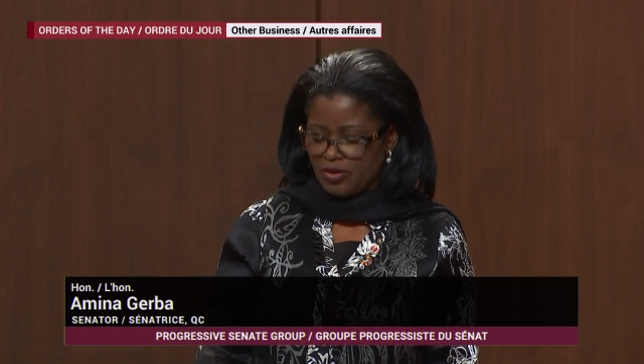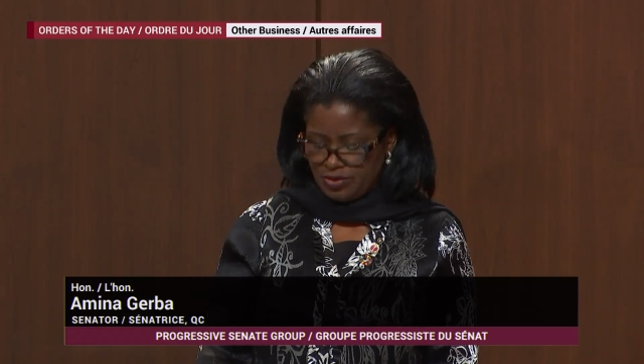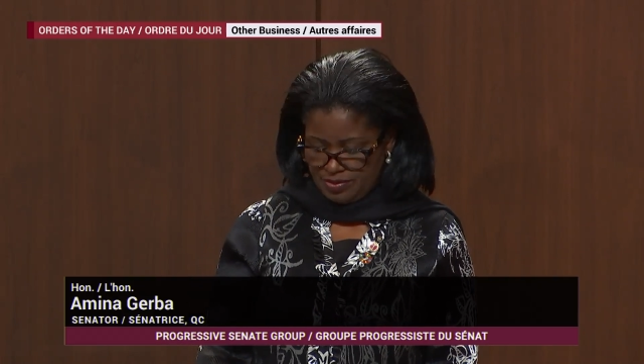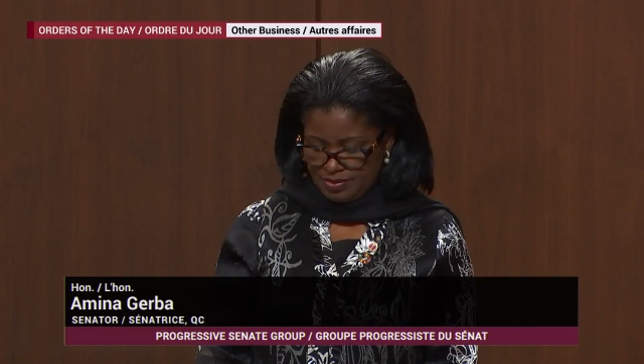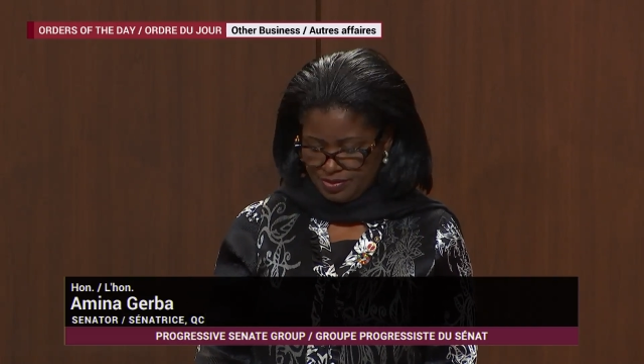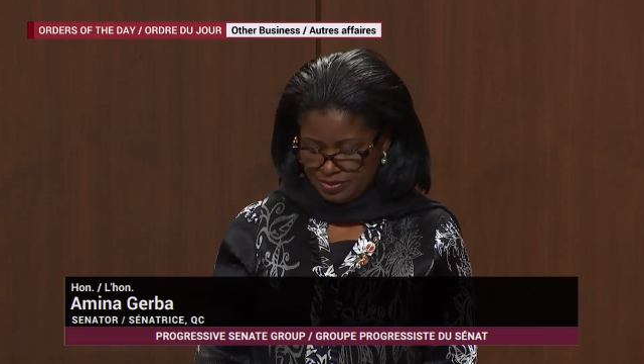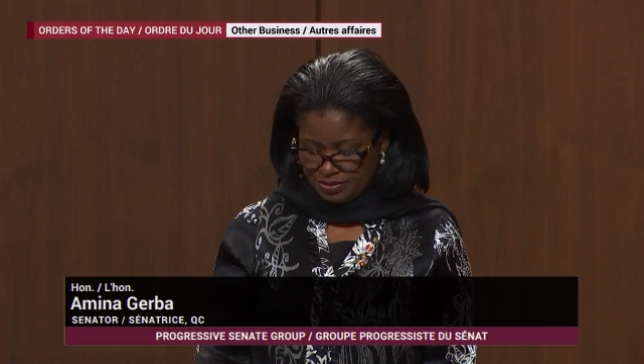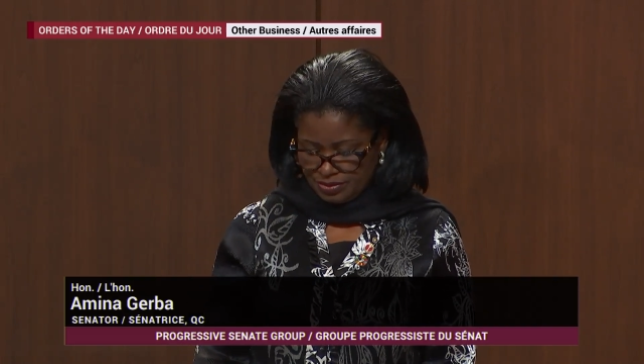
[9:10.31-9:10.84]

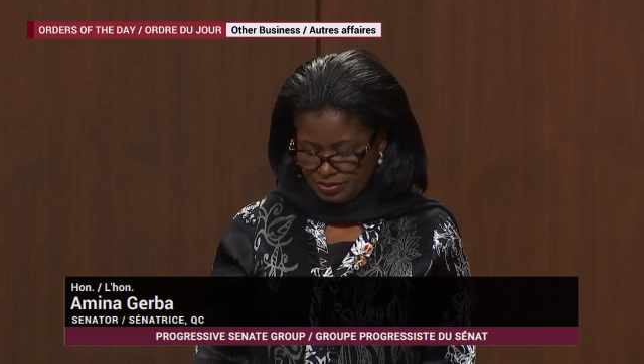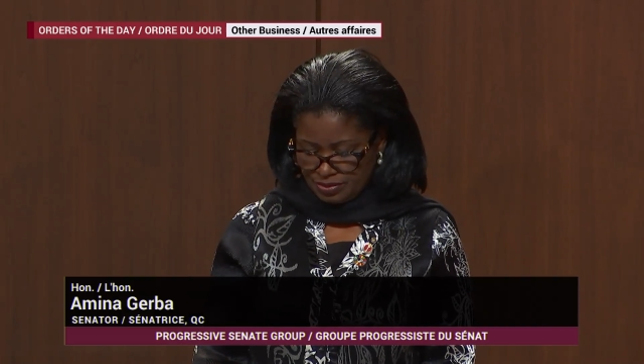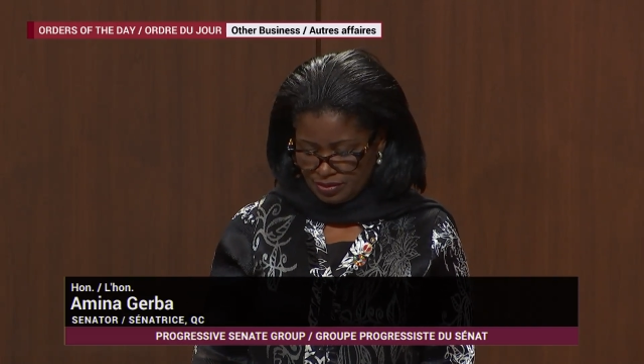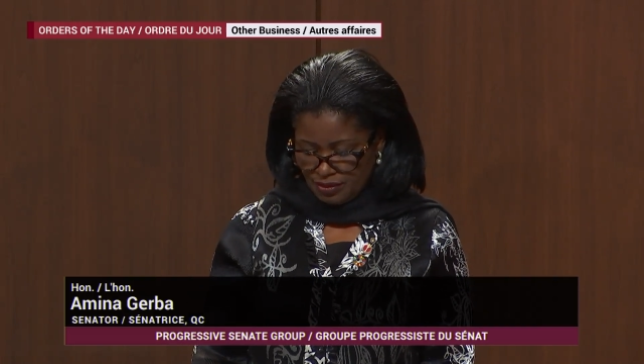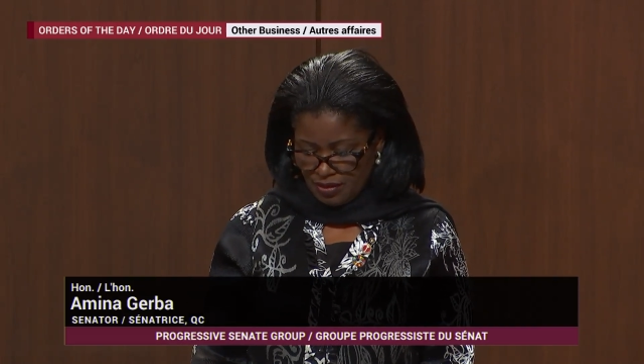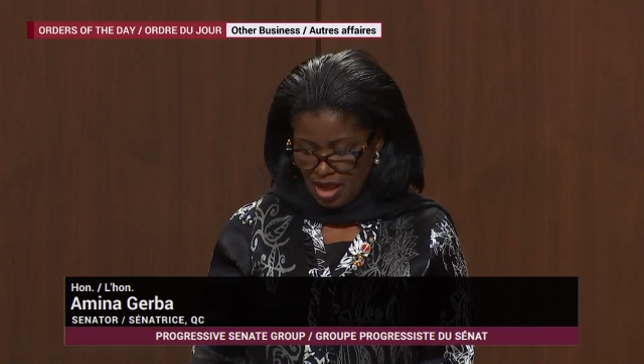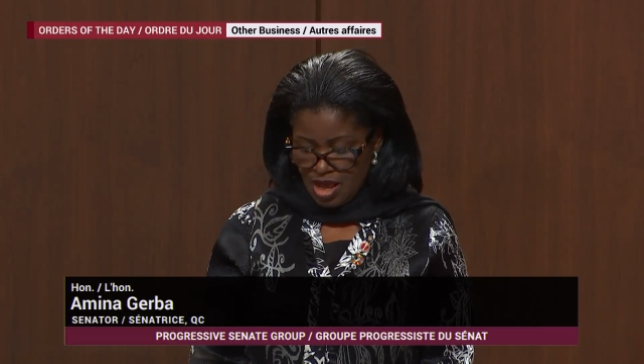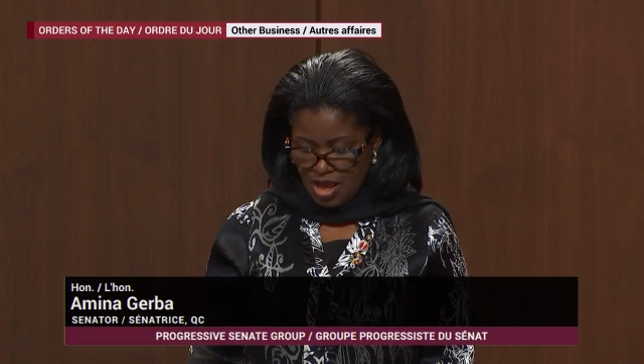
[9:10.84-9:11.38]
a
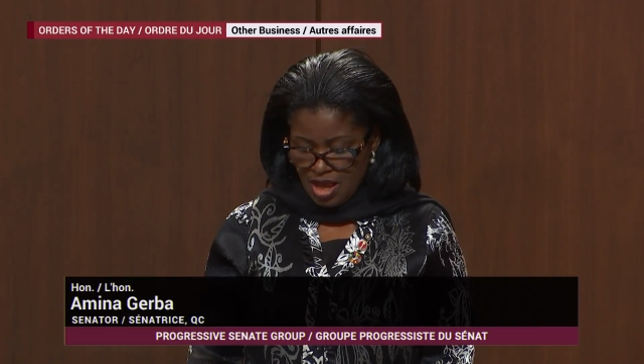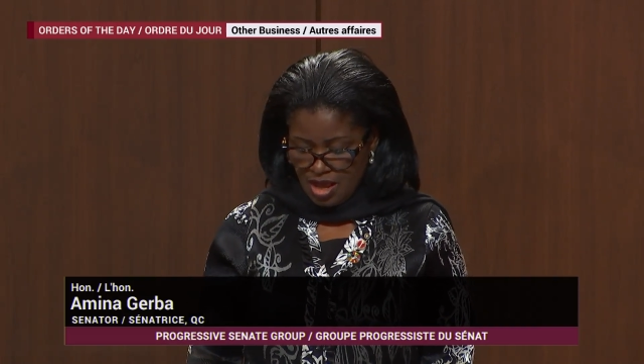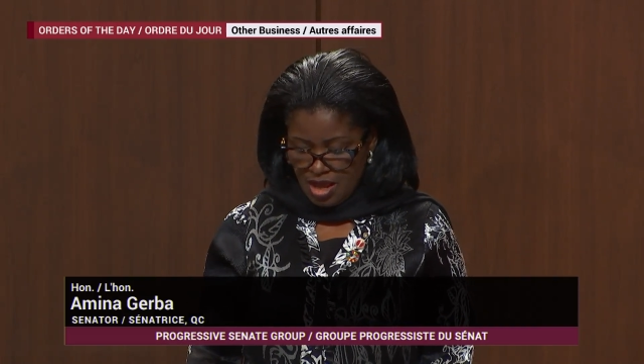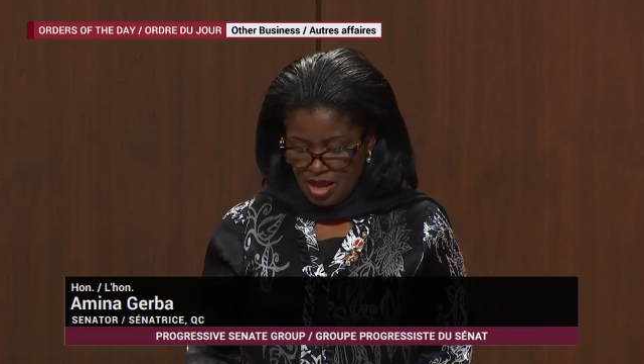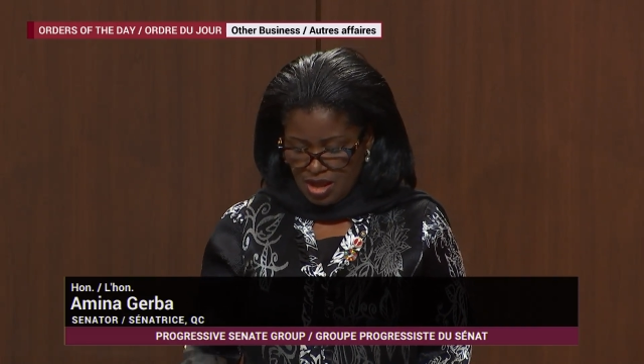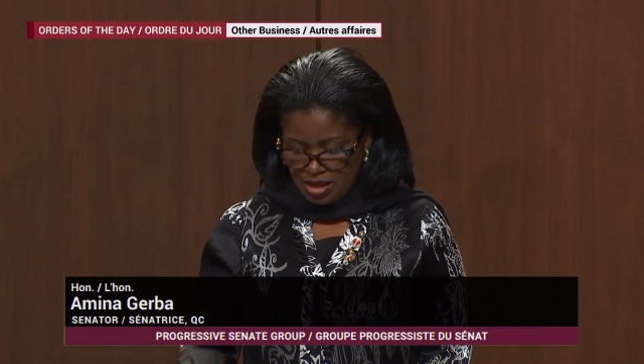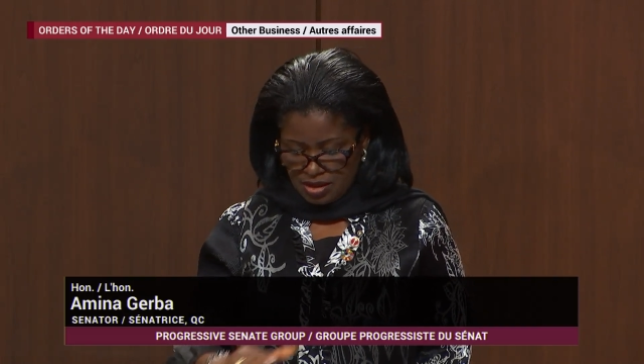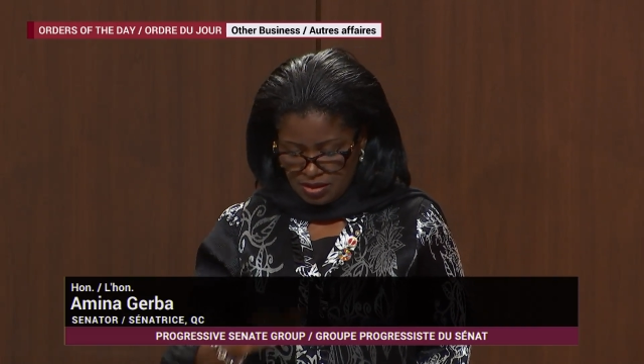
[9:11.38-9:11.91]
robust
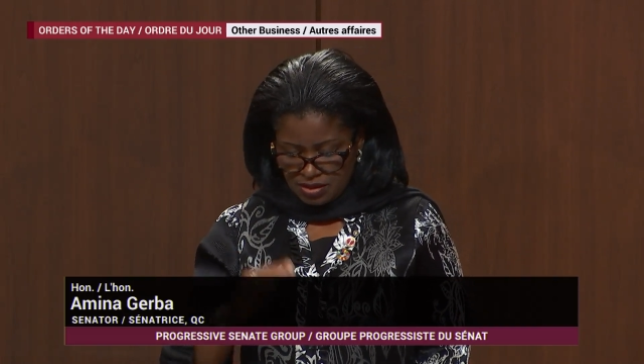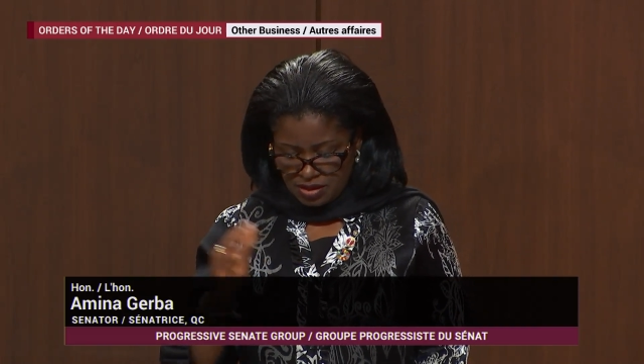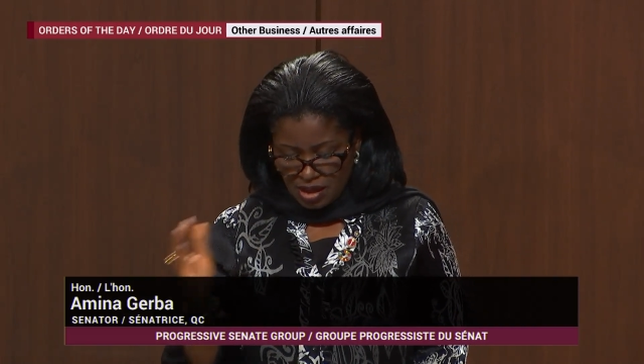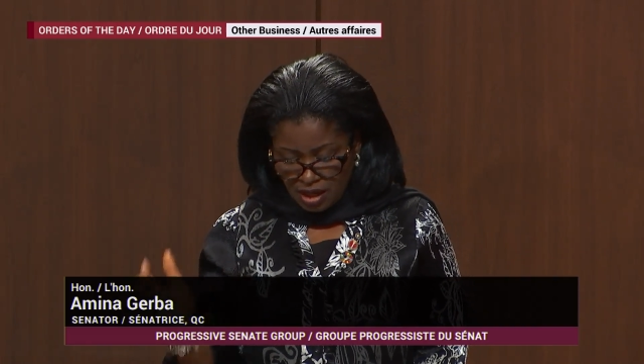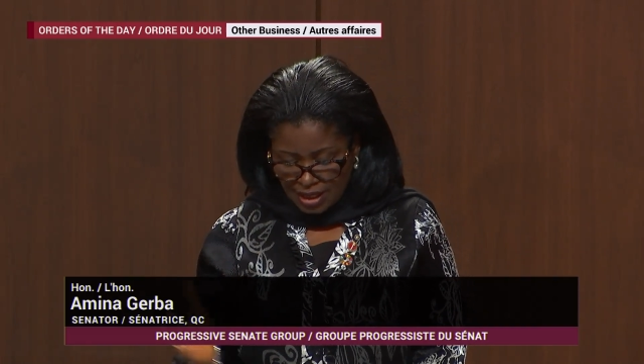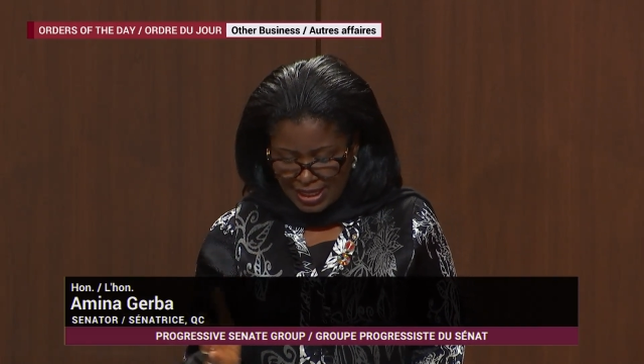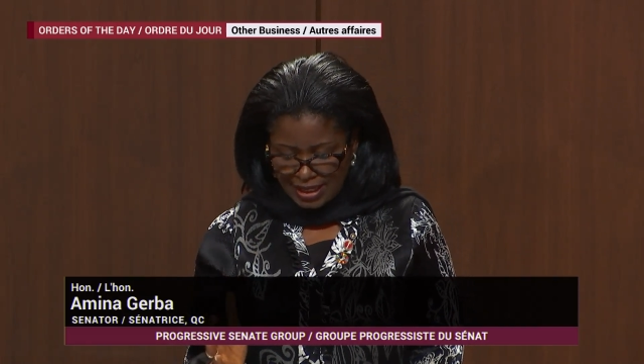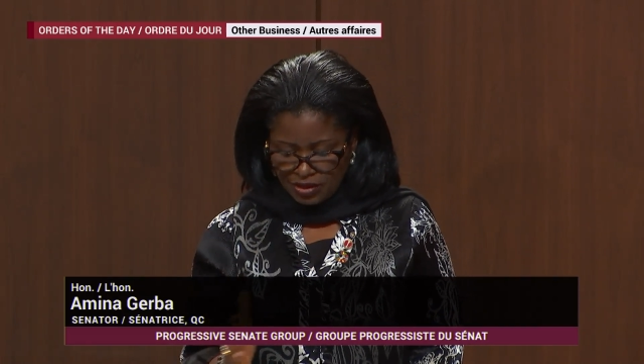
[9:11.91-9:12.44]
level
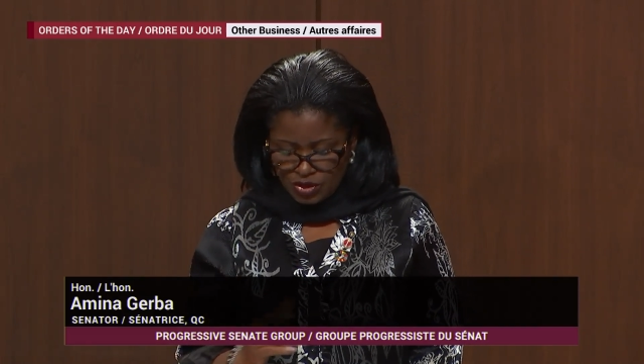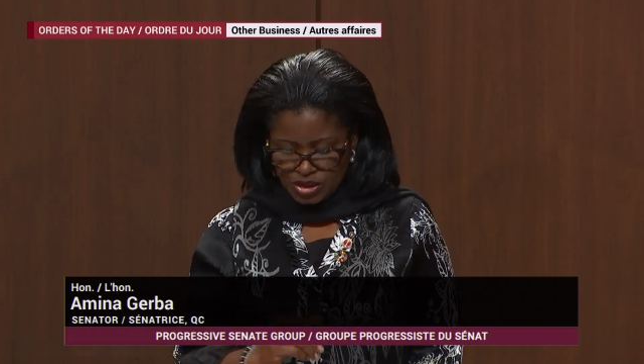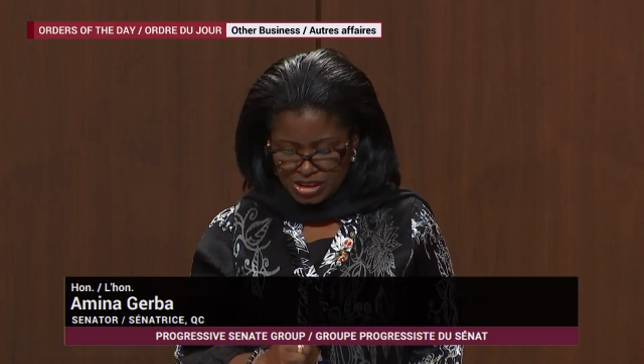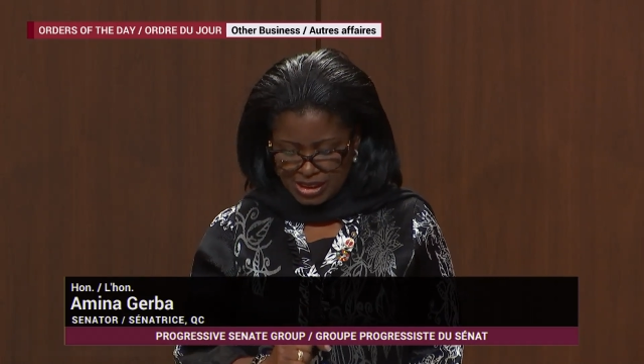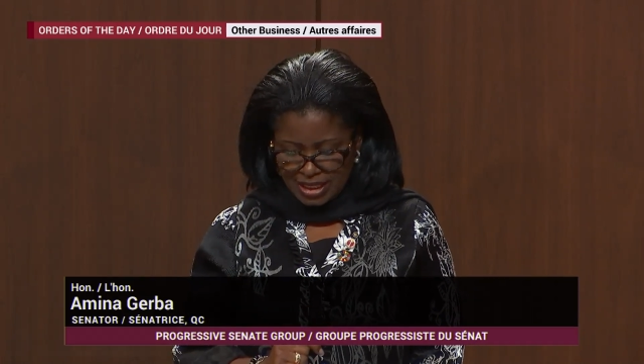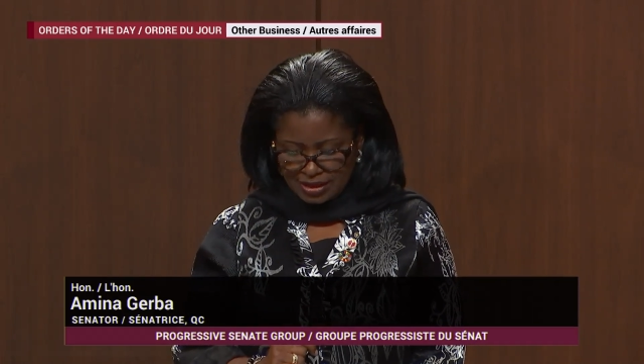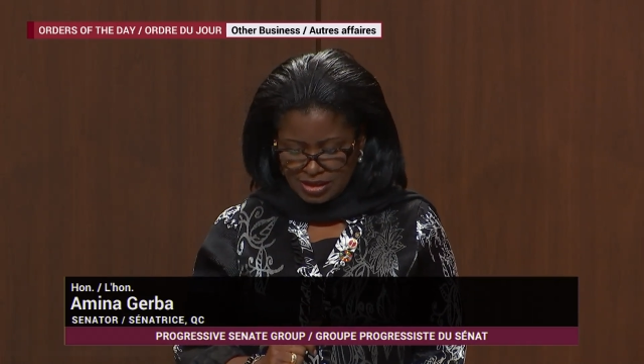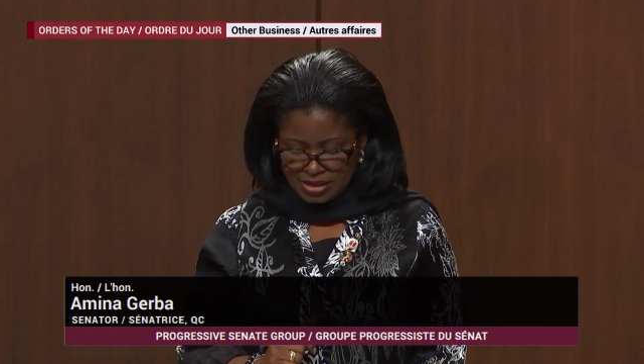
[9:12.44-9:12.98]
of
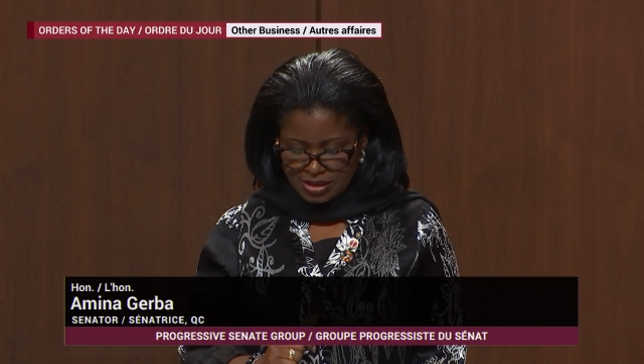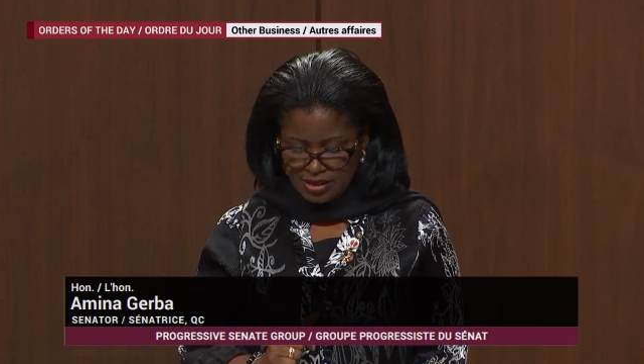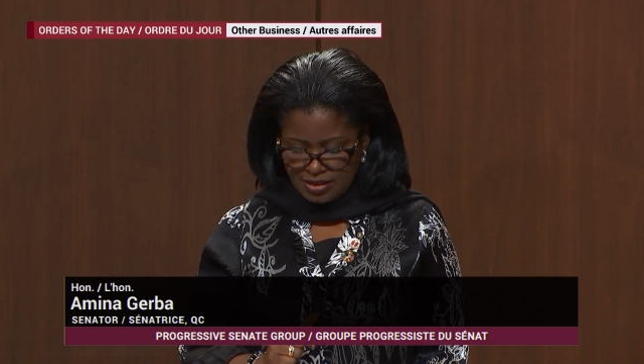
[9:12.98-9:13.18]
investment